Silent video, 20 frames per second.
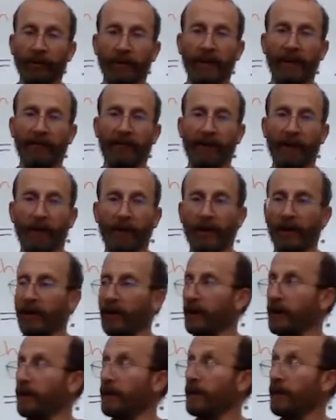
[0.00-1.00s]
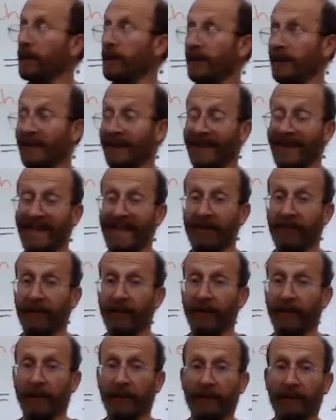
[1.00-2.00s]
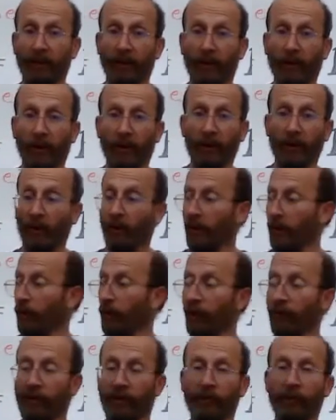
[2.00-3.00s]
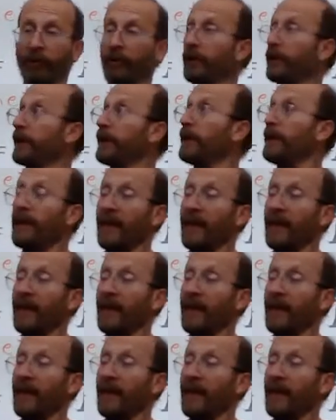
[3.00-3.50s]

if I were going to leave it with only one moving pulley,